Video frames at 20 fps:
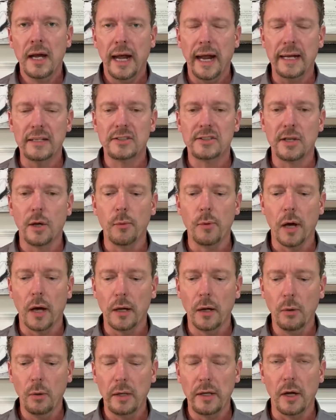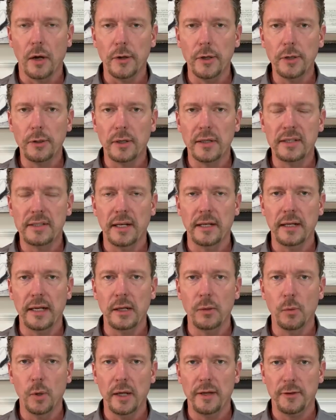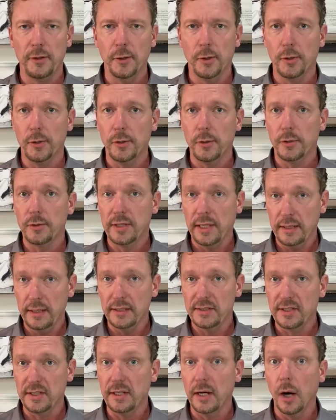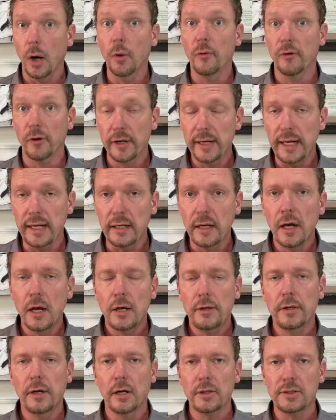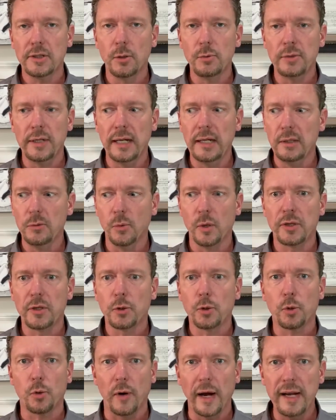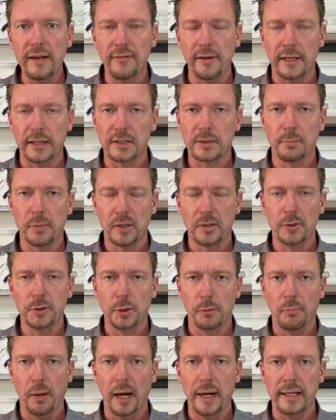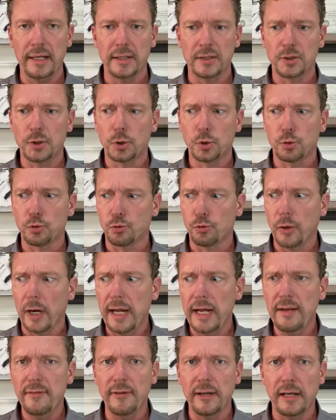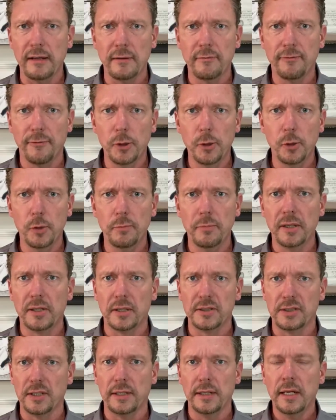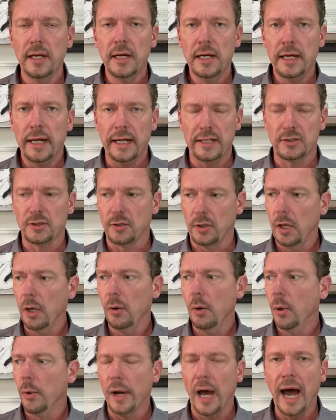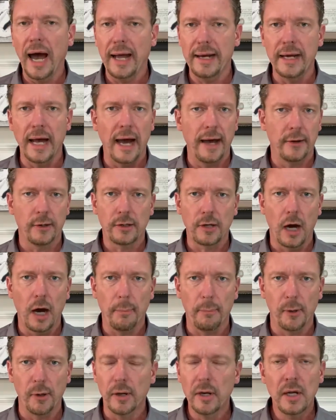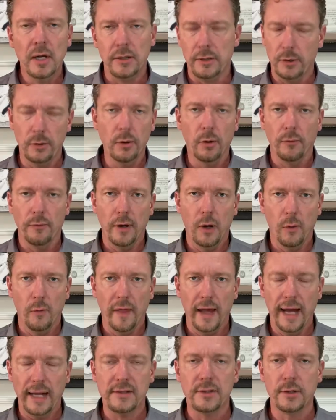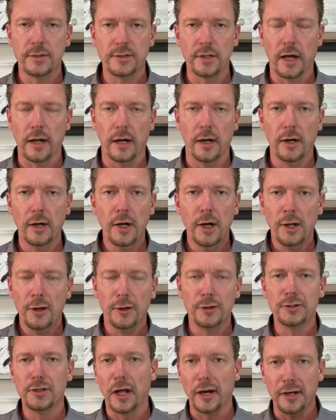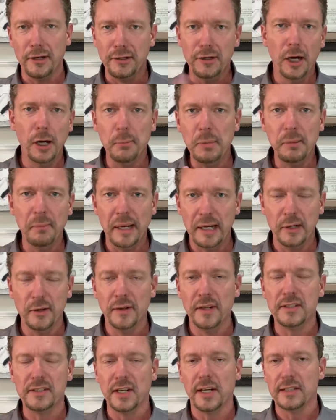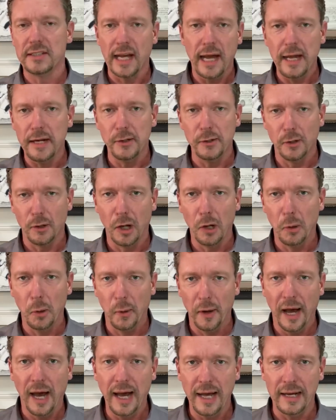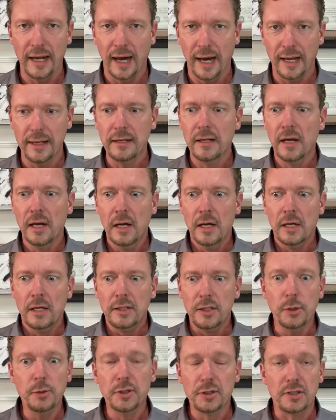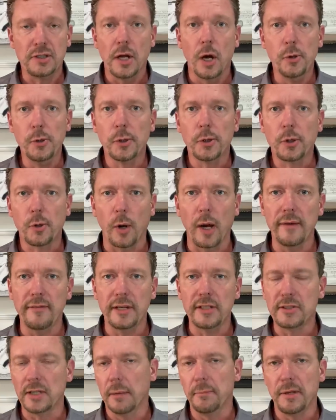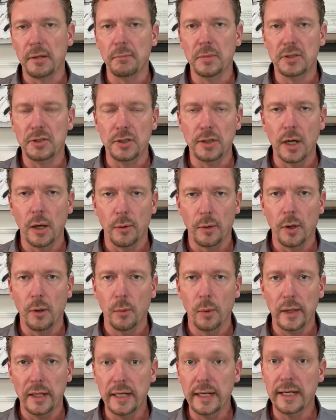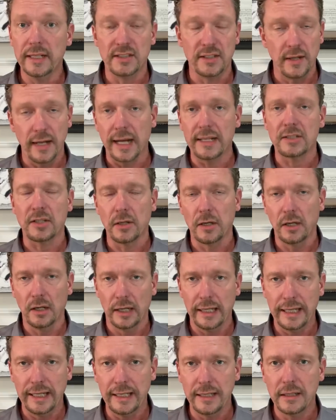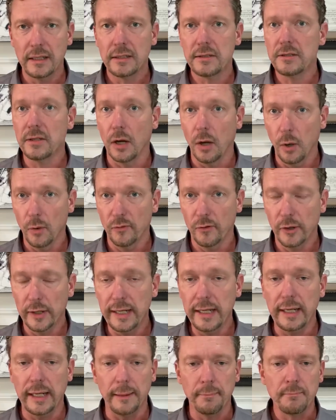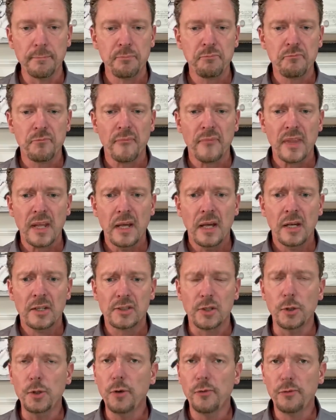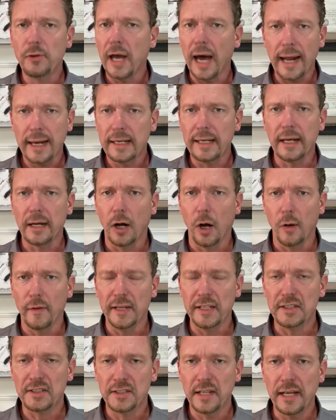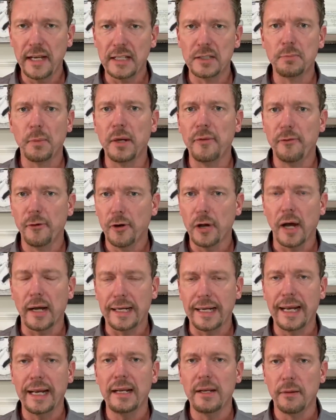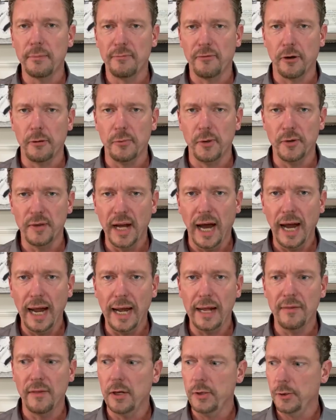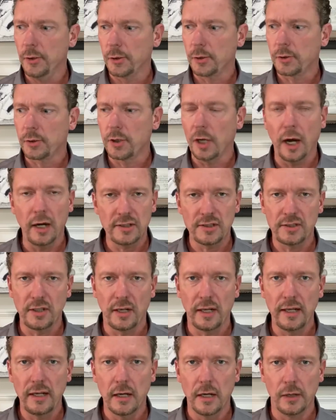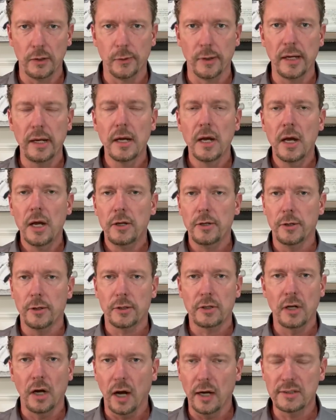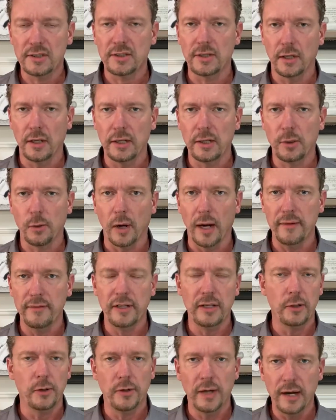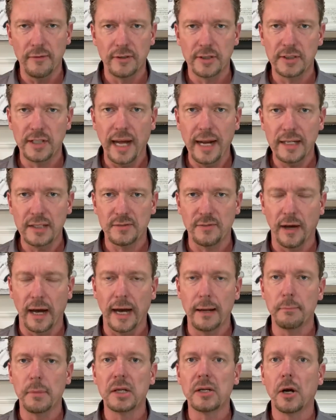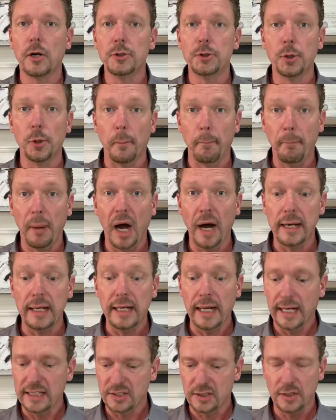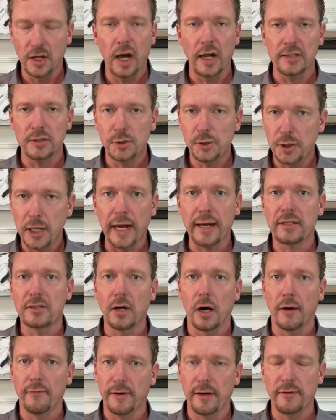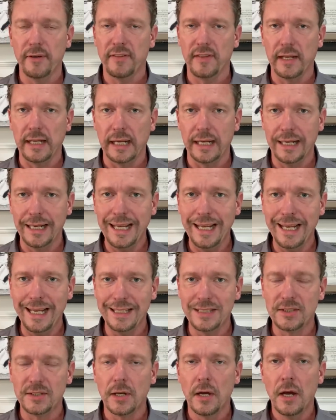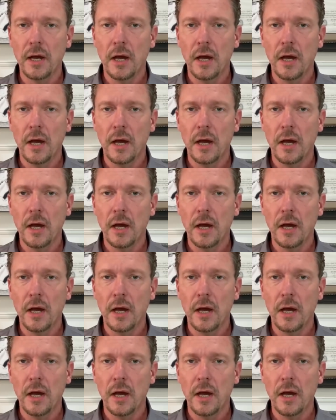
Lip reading: And so not only are you contending with your tendency to overeat, you're also dealing with cravings because your body is craving food because it's low on iodine or copper. You don't know that. There's not a dummy meter that says, hey, you're low on iodine. You just know you're craving something, but you don't know what it is, and that's going to lead to overeating. So you've got to get all these things, but if you're not getting them from your diet, then you're constantly hungry, you're constantly craving, you're never satisfied because your body has not checked off everything it needs